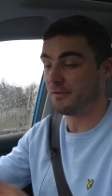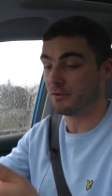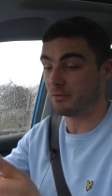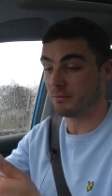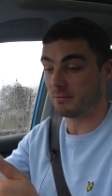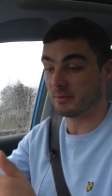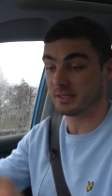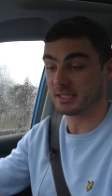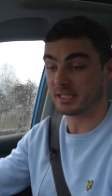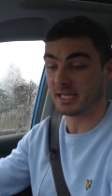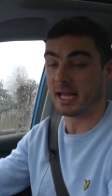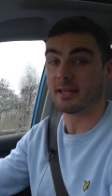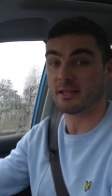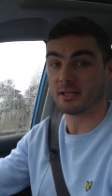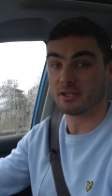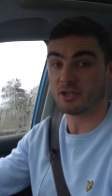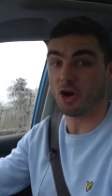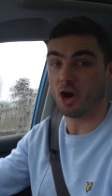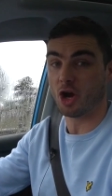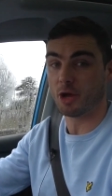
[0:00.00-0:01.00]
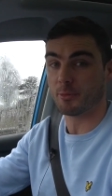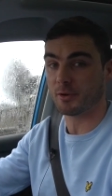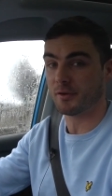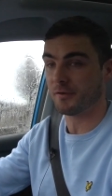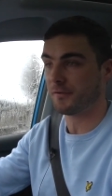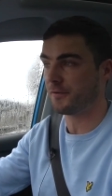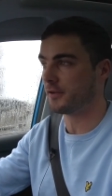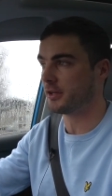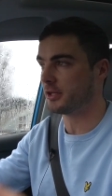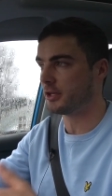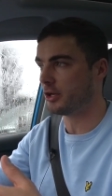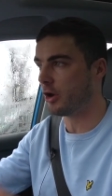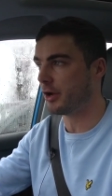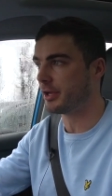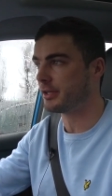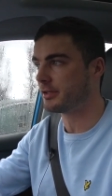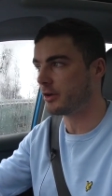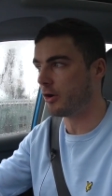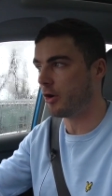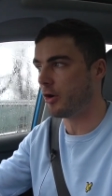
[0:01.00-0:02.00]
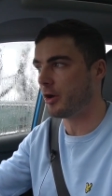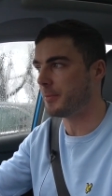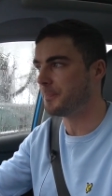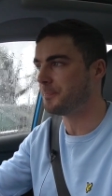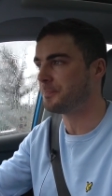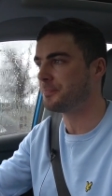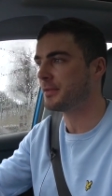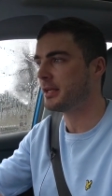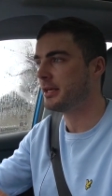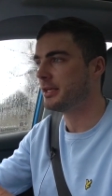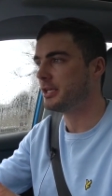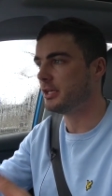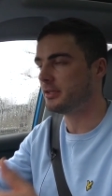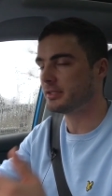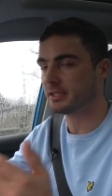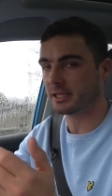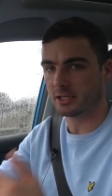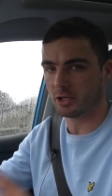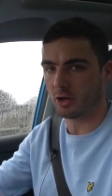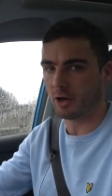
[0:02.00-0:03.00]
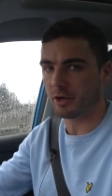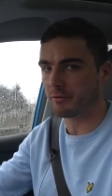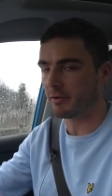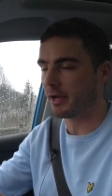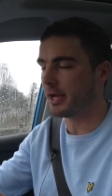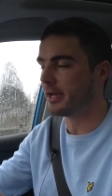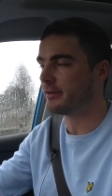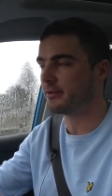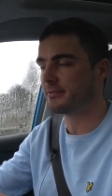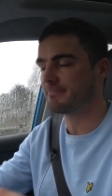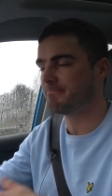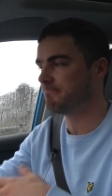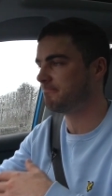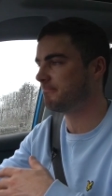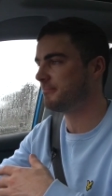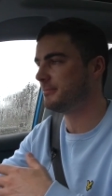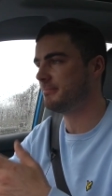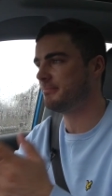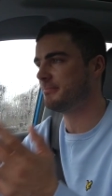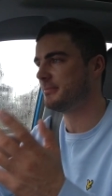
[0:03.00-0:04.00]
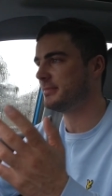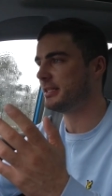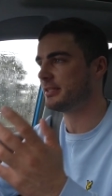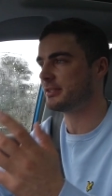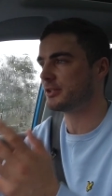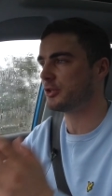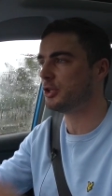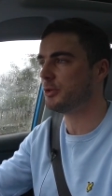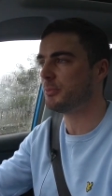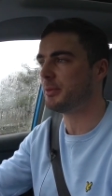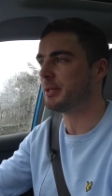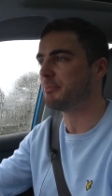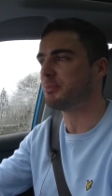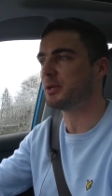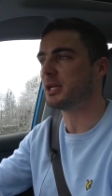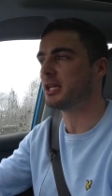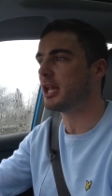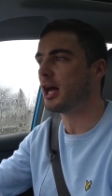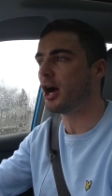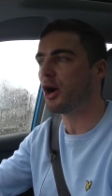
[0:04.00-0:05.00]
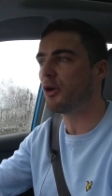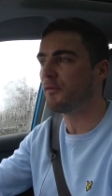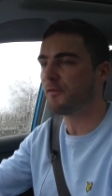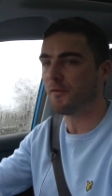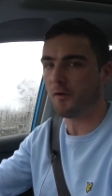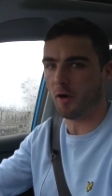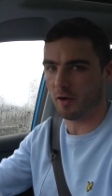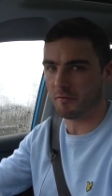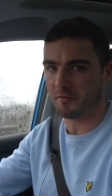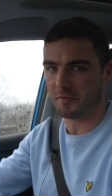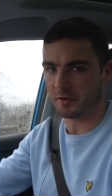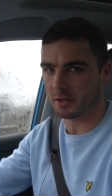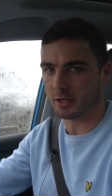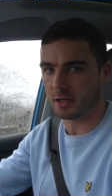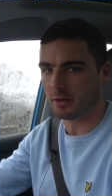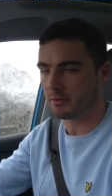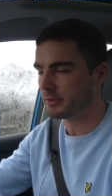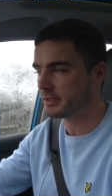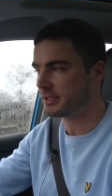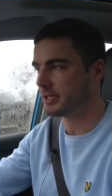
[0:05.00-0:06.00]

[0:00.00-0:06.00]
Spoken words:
you set the timer for the night time using a night rate, it's going to be below €5.